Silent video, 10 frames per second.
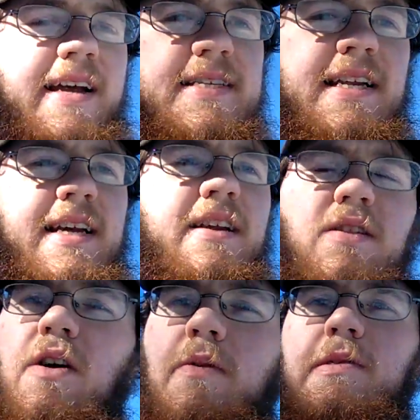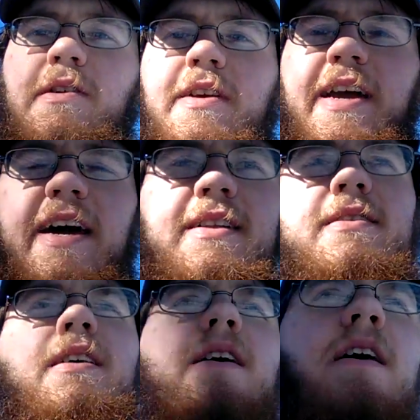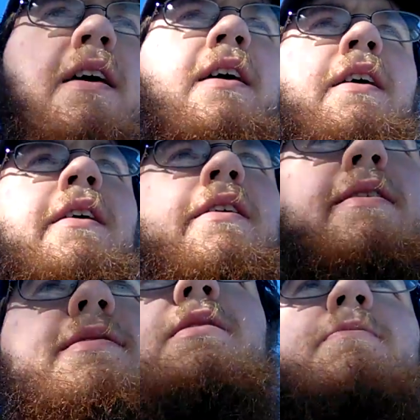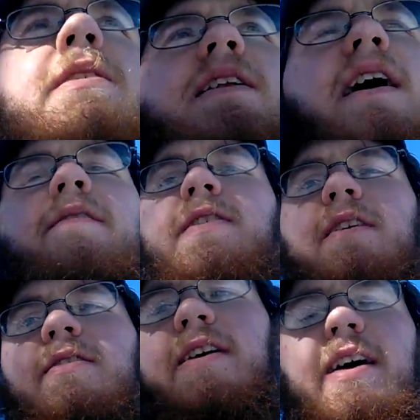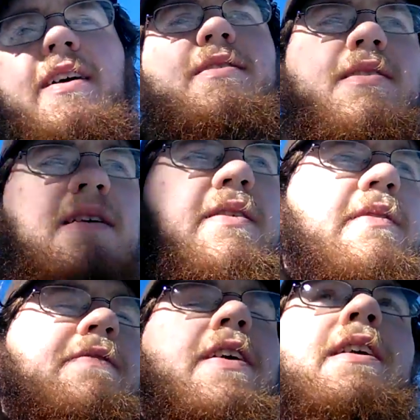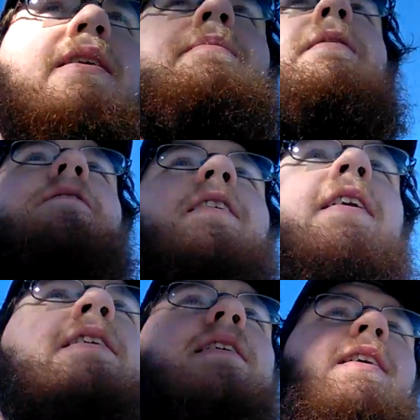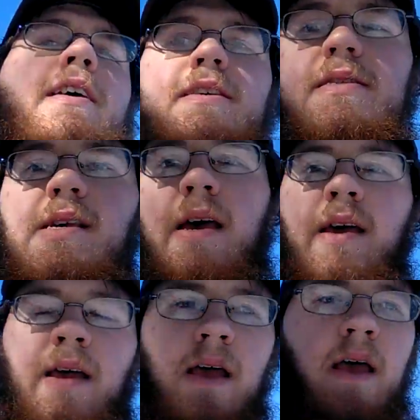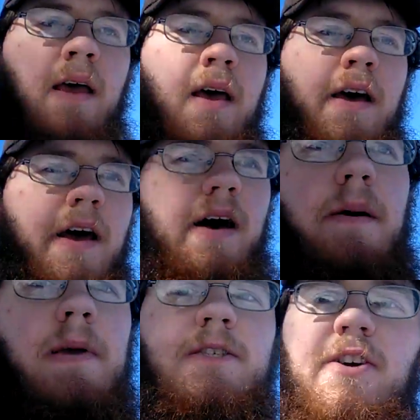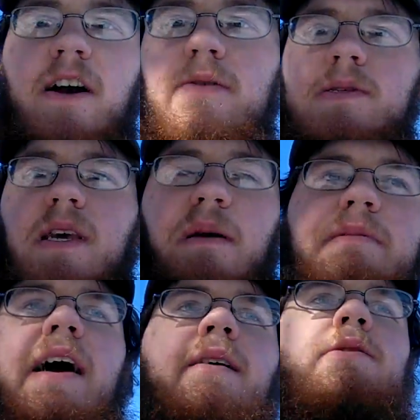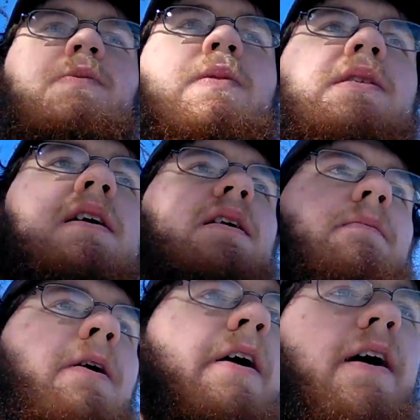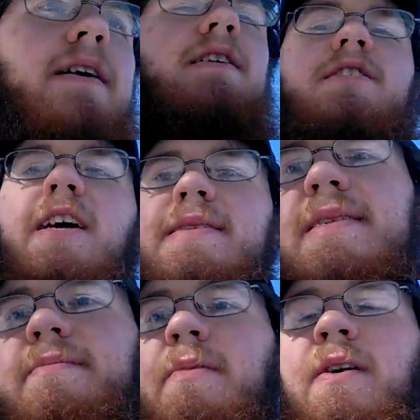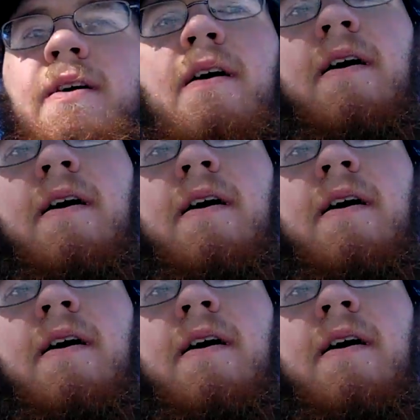I guess he didn't get along with other cats. And since we didn't have any other cats, we figured he'd be fine, and he is. He tried to escape the house one time. I had to chase him.